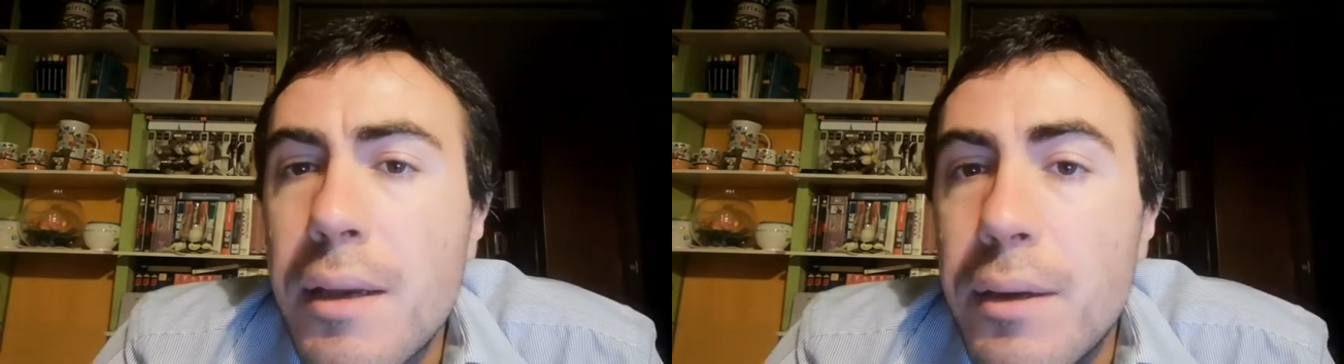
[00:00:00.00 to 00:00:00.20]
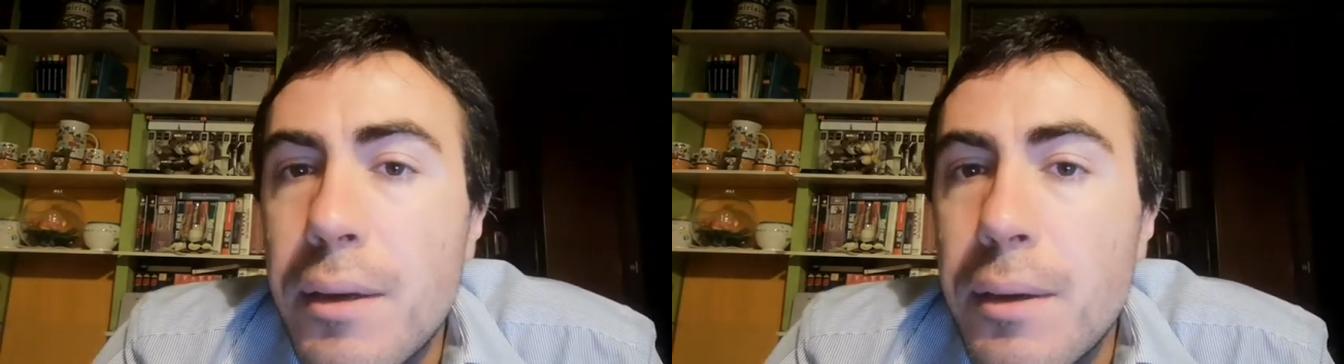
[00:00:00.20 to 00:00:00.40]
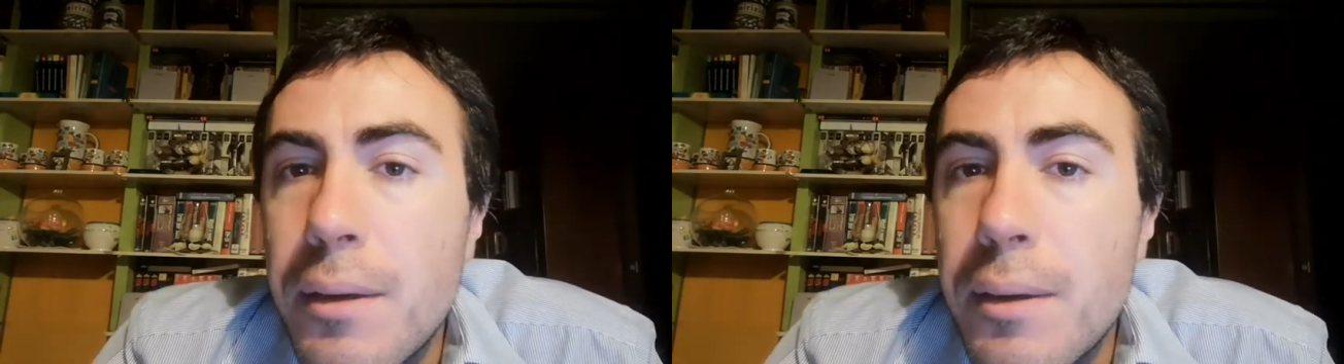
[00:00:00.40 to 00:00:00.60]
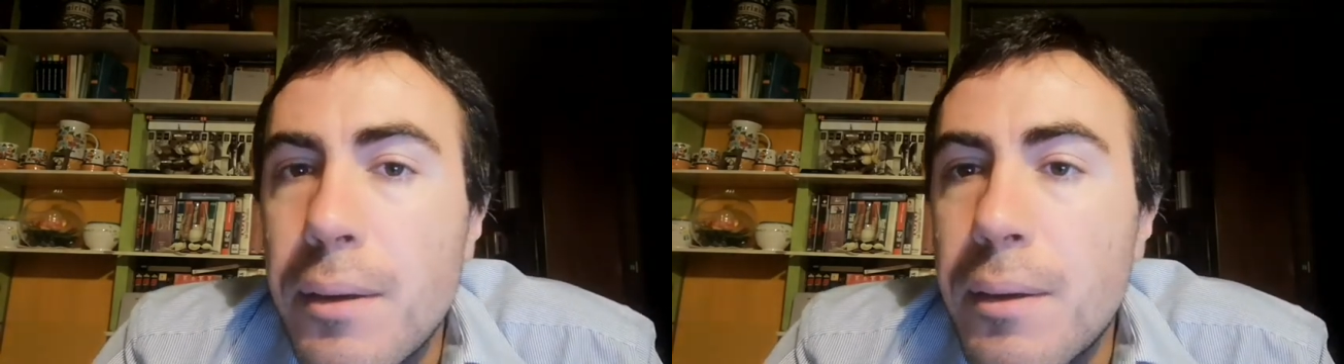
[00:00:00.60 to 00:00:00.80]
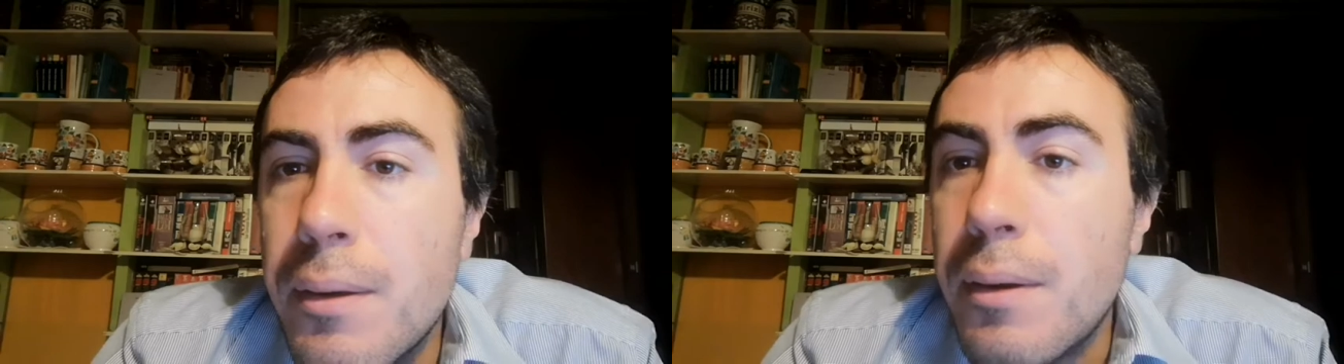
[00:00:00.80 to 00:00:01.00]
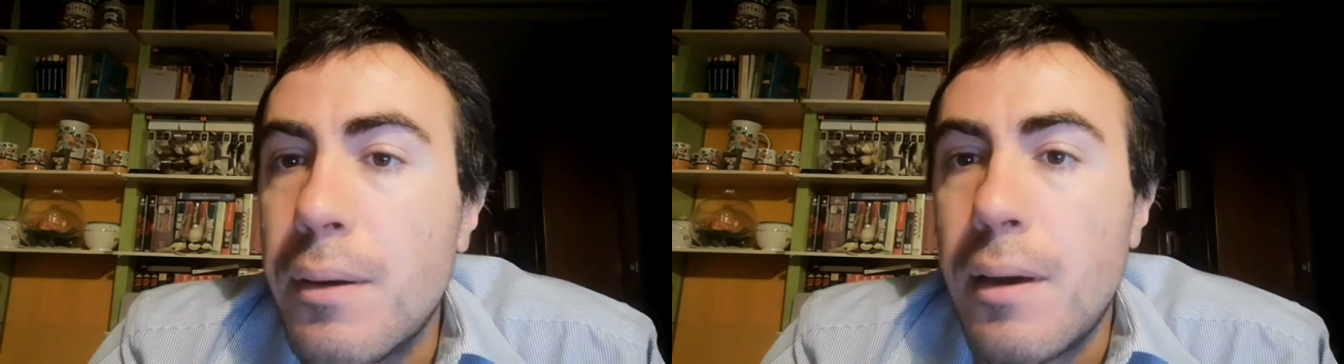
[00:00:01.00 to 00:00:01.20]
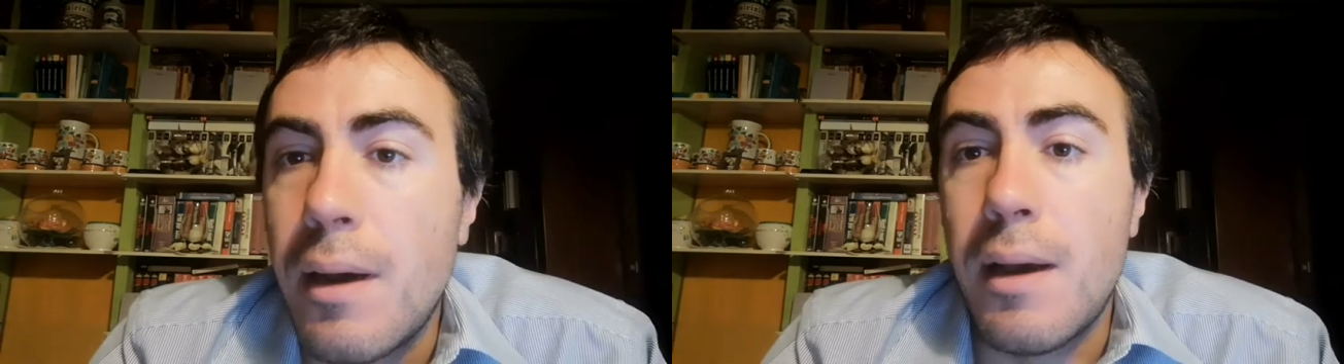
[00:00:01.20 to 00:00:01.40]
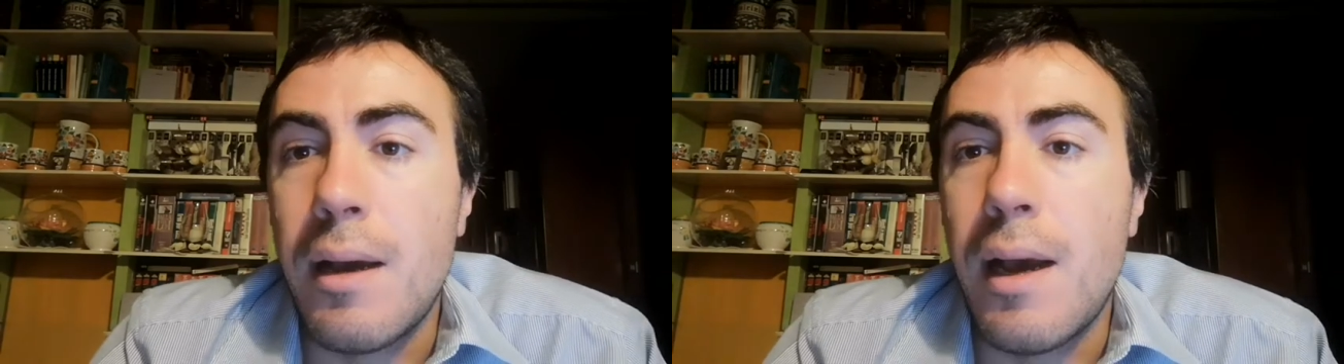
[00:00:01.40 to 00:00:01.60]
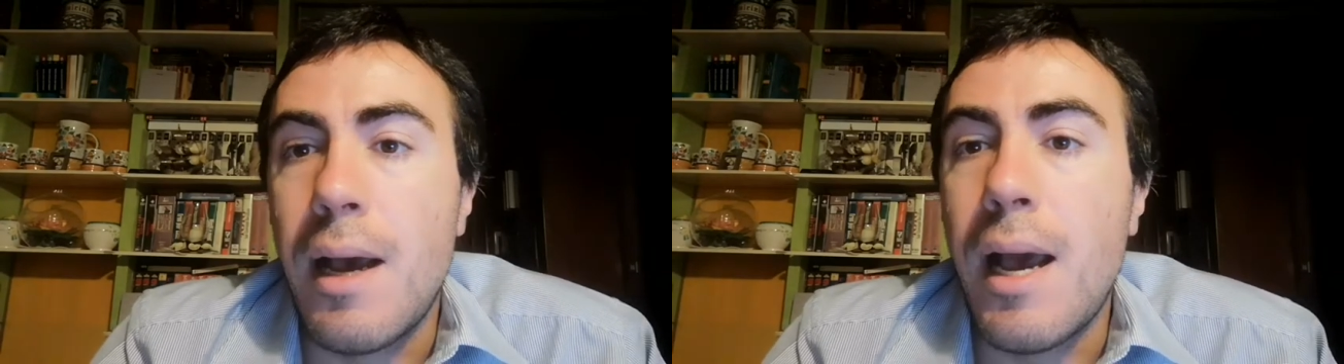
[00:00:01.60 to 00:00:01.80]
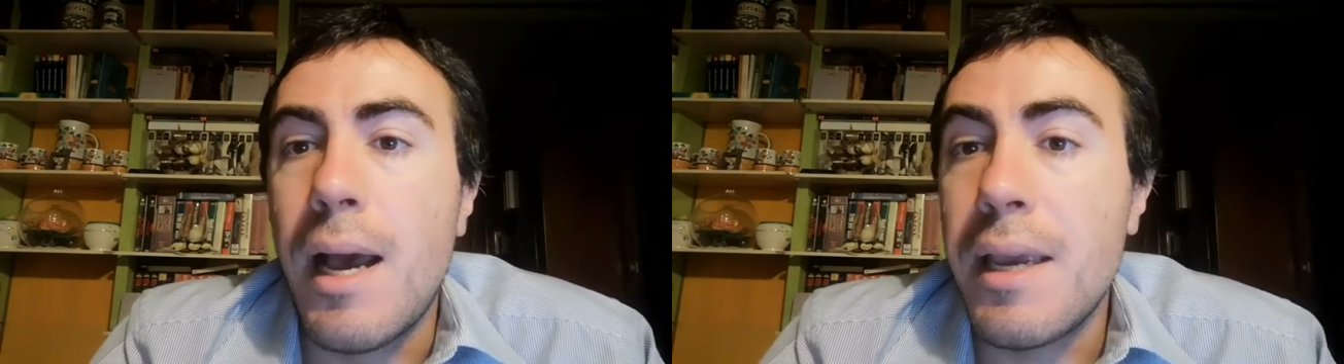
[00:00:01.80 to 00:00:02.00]

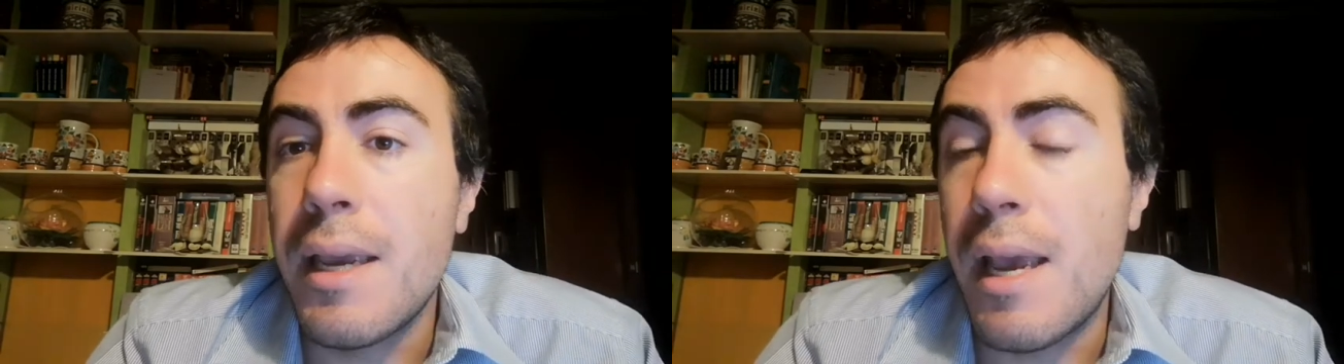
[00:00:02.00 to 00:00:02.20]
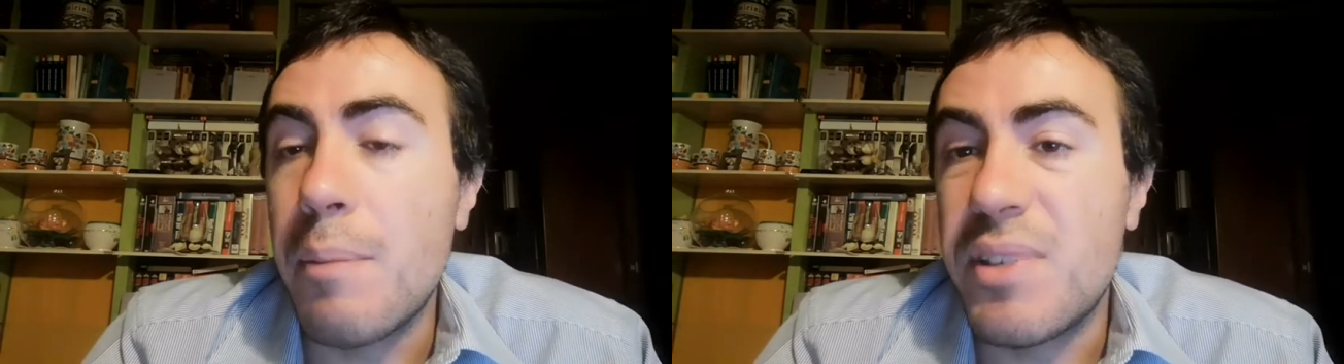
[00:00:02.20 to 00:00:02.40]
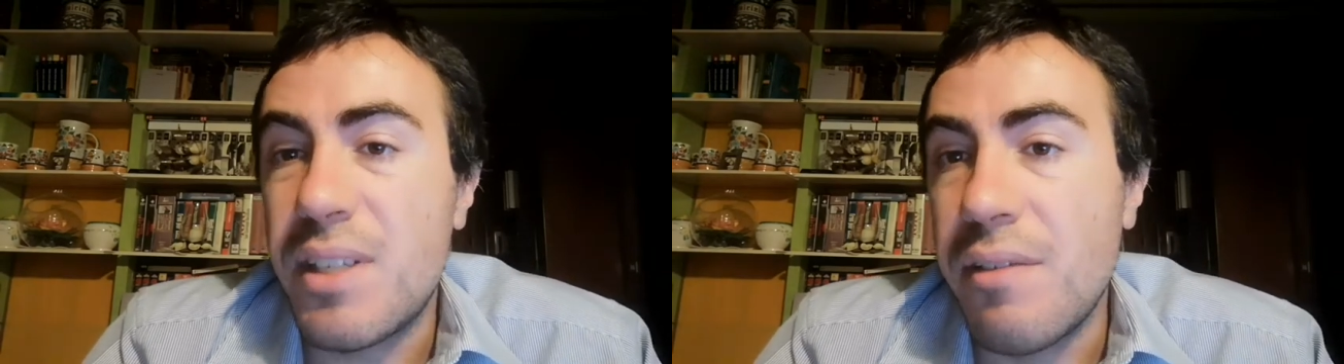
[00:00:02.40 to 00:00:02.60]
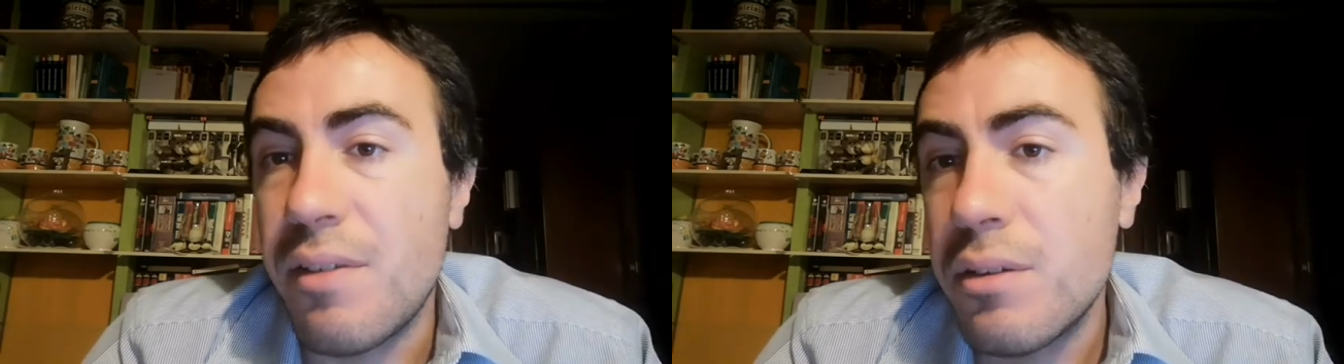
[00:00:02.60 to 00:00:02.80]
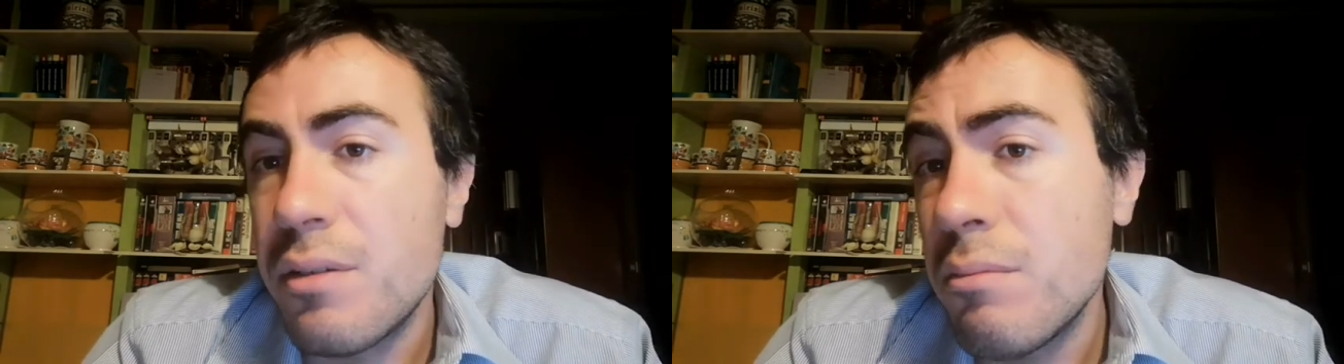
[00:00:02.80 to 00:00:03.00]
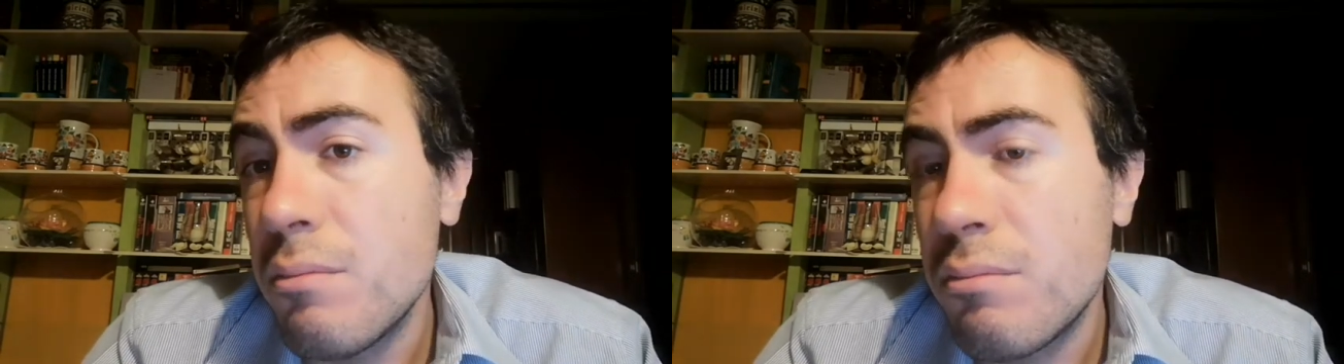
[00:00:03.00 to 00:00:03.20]
I am Stefano,